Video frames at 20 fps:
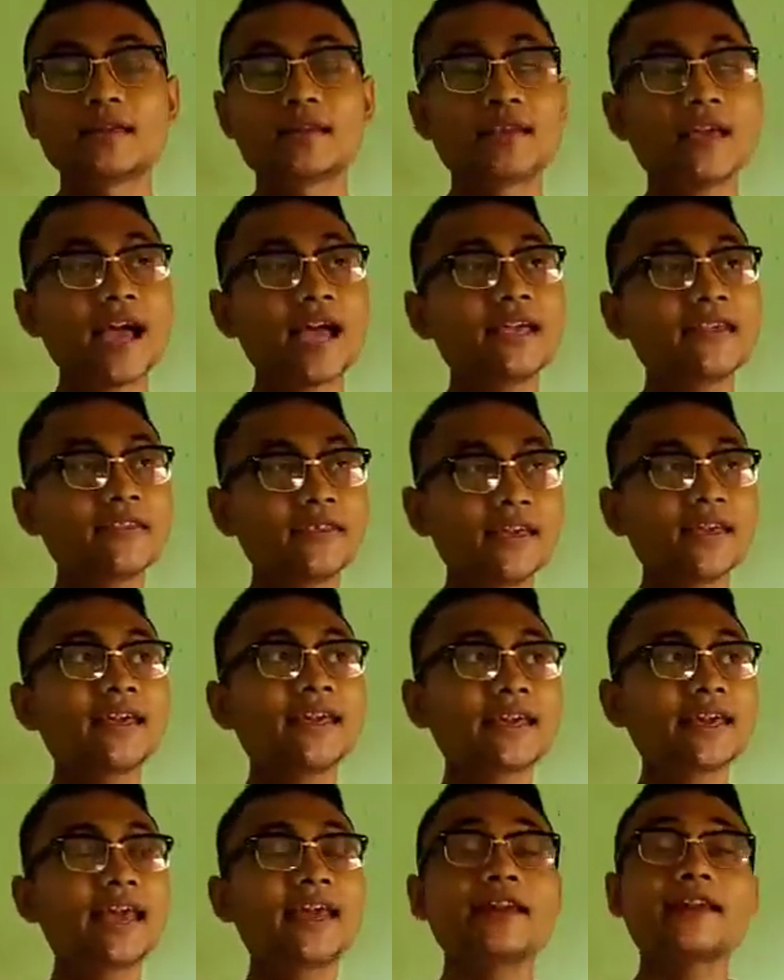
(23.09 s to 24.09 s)
that I
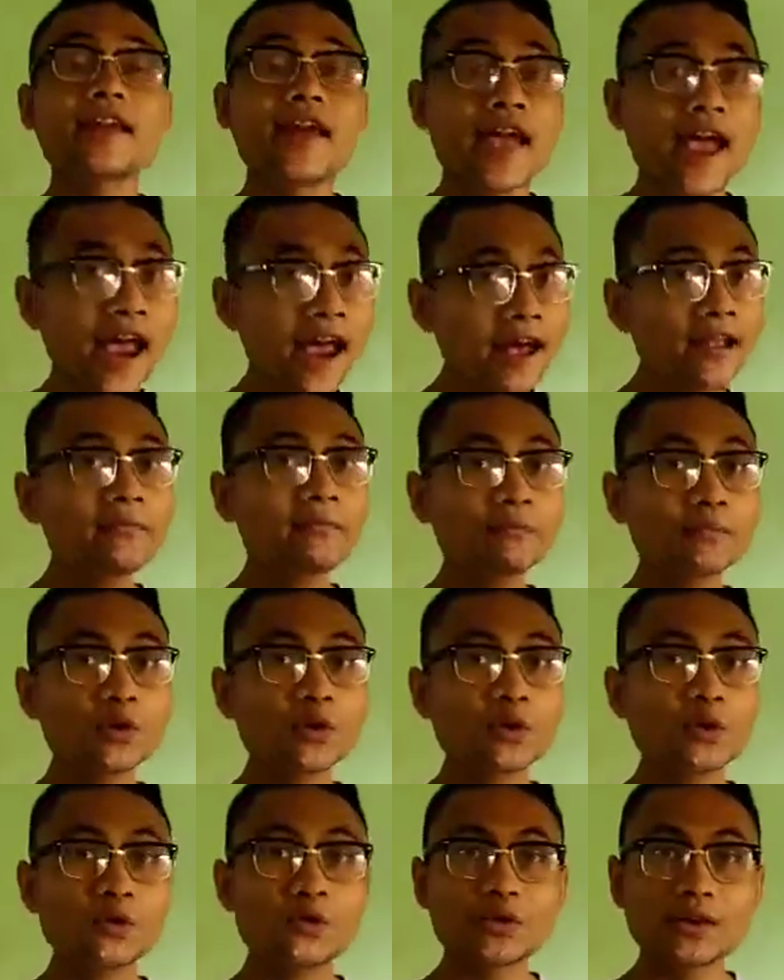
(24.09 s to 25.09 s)
think can help
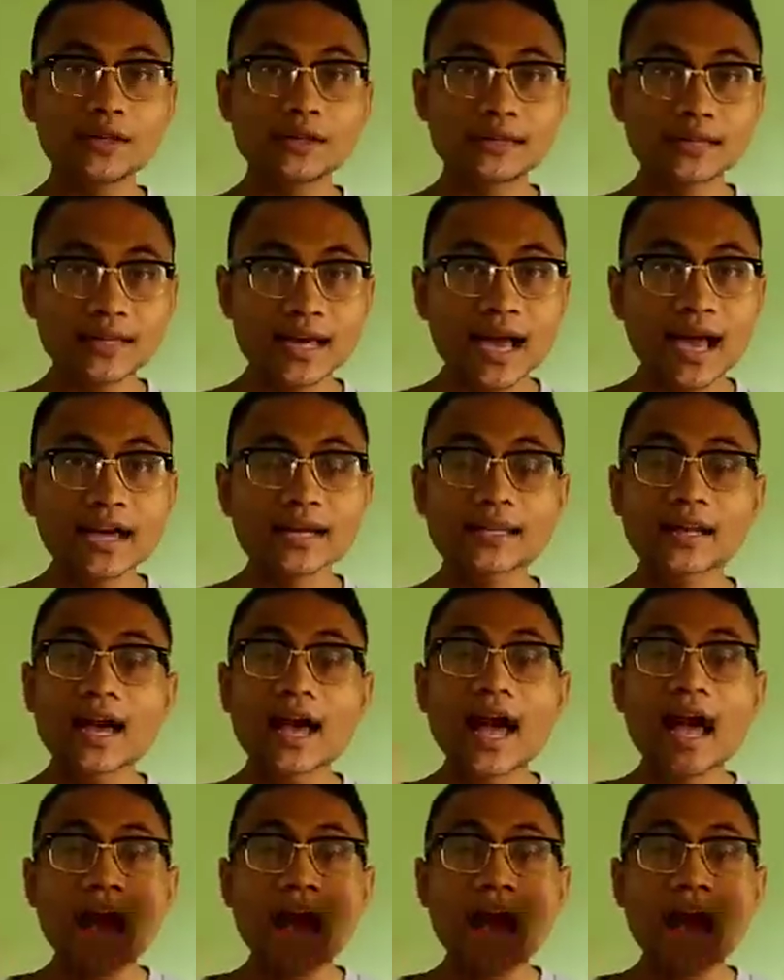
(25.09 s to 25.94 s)
you to decide